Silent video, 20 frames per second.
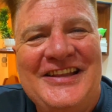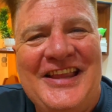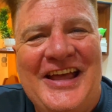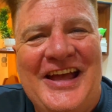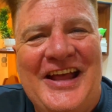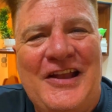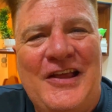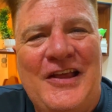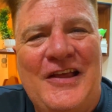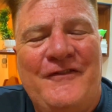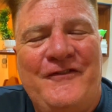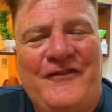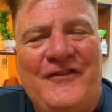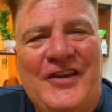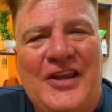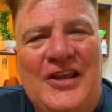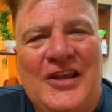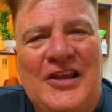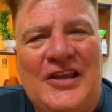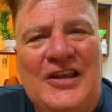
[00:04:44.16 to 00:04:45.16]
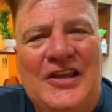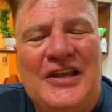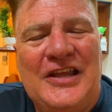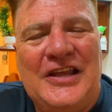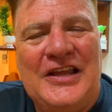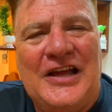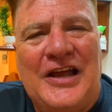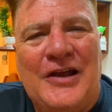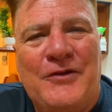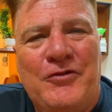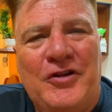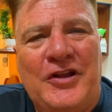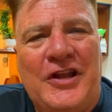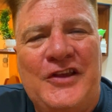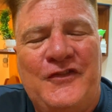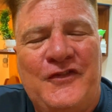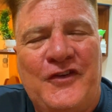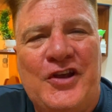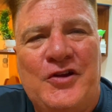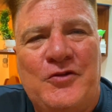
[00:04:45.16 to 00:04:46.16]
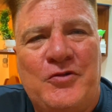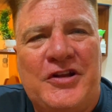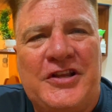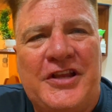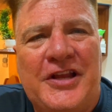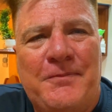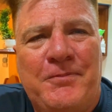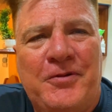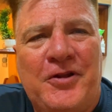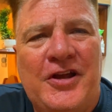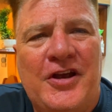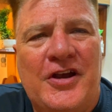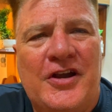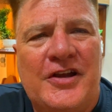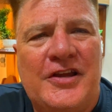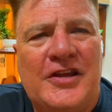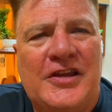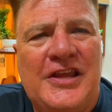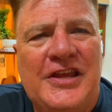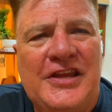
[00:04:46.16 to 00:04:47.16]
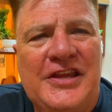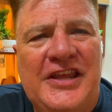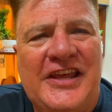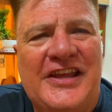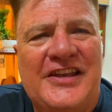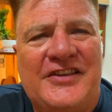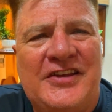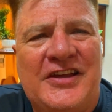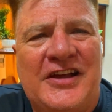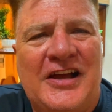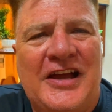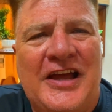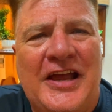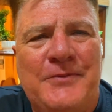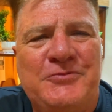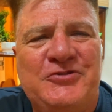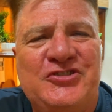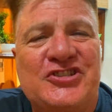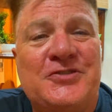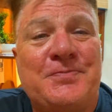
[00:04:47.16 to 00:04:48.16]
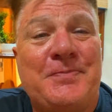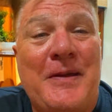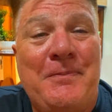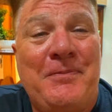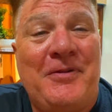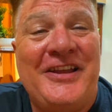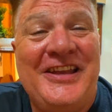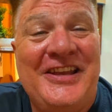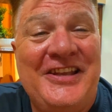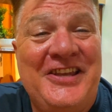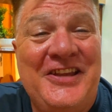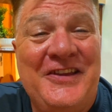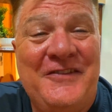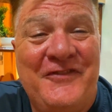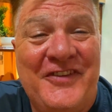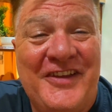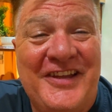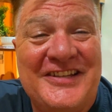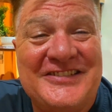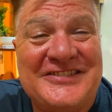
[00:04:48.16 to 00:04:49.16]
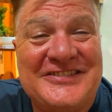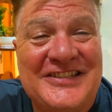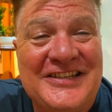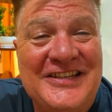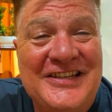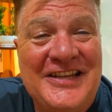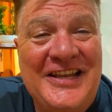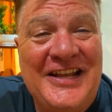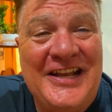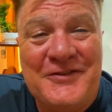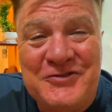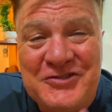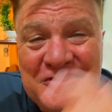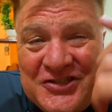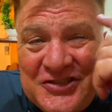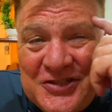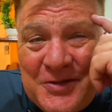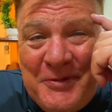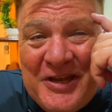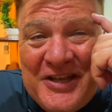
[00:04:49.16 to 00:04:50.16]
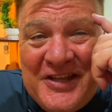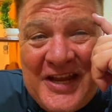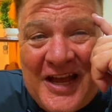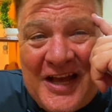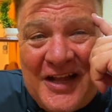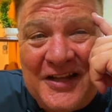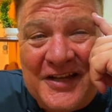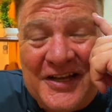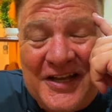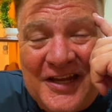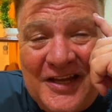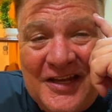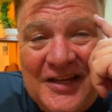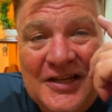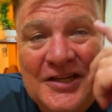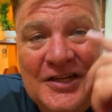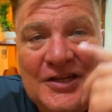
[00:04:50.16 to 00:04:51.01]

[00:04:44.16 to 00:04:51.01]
that if, I realized very quickly a player can get time just by playing defense. And there was just some mentality.